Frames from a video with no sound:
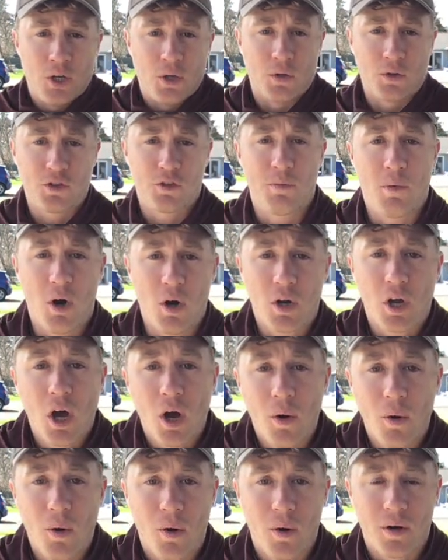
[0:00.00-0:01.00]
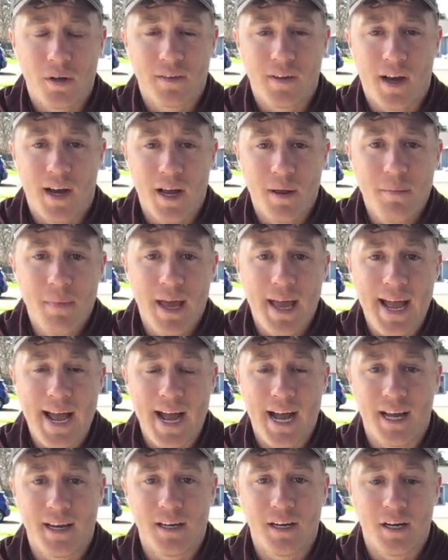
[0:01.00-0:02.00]
small cohort time
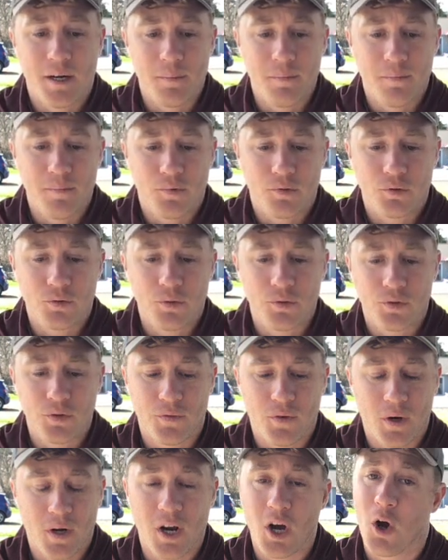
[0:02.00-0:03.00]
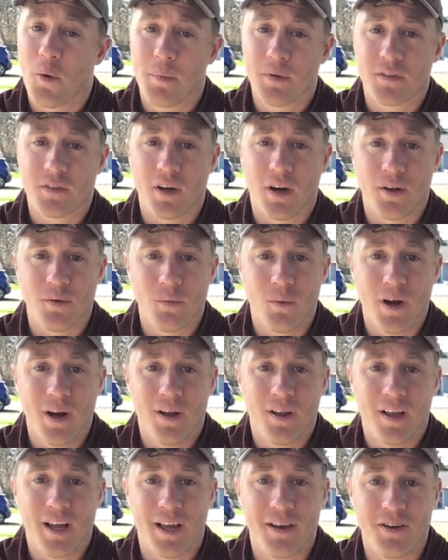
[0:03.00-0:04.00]
at school so far, and I hope it's gone
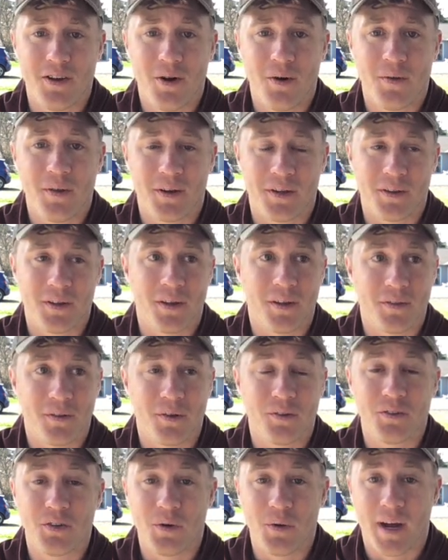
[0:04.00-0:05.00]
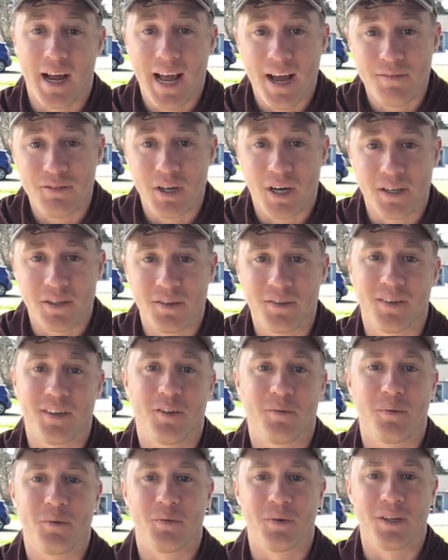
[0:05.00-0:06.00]
well. I know that those of you I have talked to said
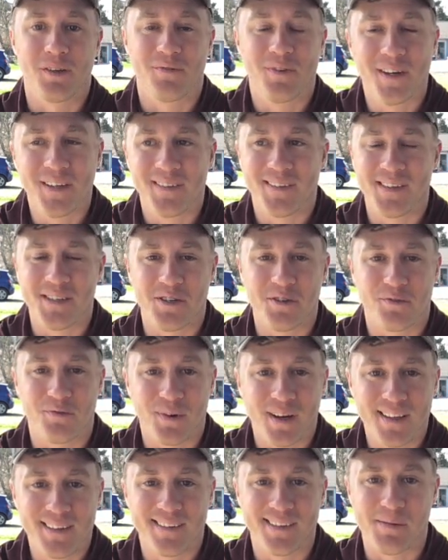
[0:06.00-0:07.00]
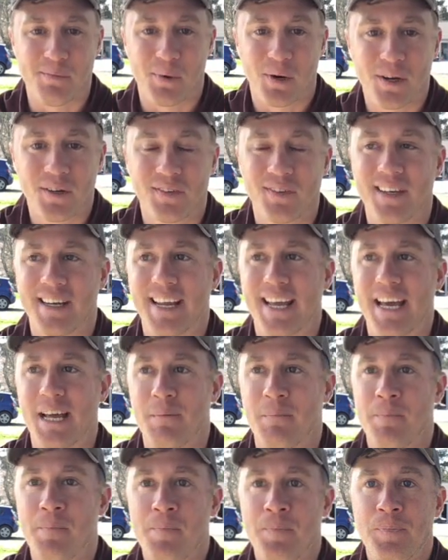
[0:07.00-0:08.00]
it's been really fun seeing your friends in person
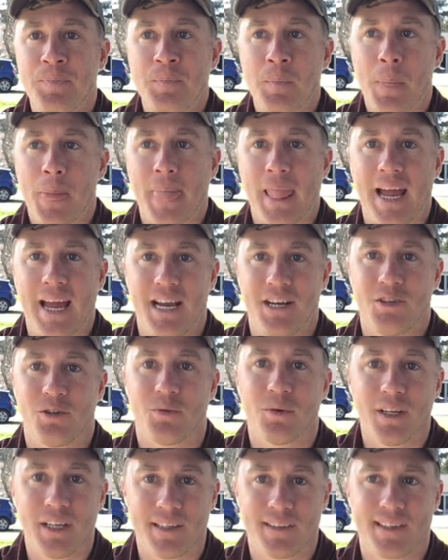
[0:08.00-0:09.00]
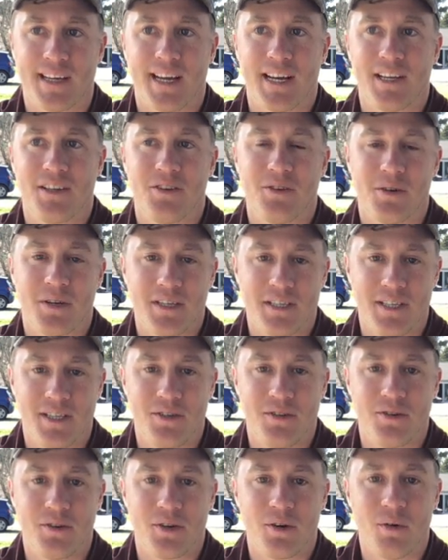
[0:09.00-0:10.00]
again, and you're really excited to
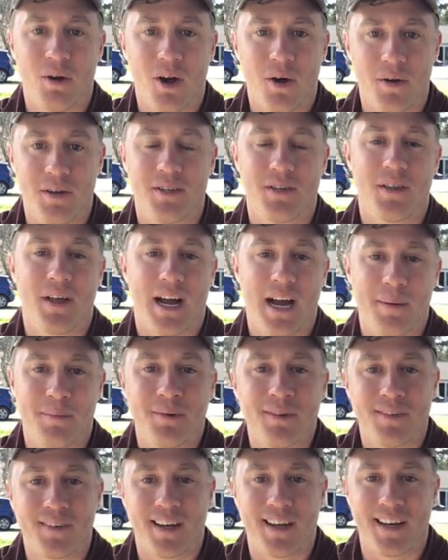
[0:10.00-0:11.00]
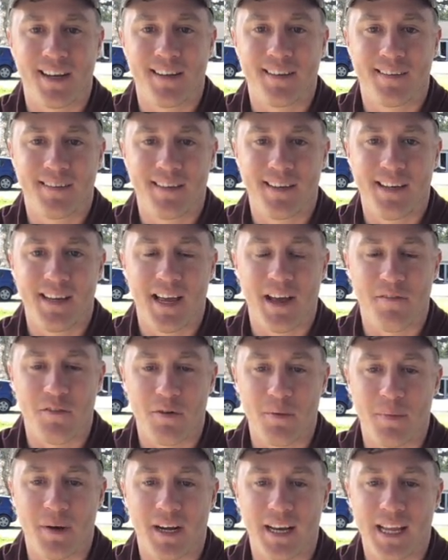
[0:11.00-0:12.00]
continue to grow into the hybrid setting and see
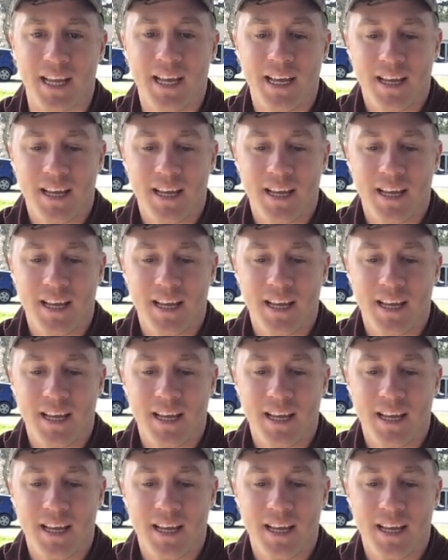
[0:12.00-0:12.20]
everybody,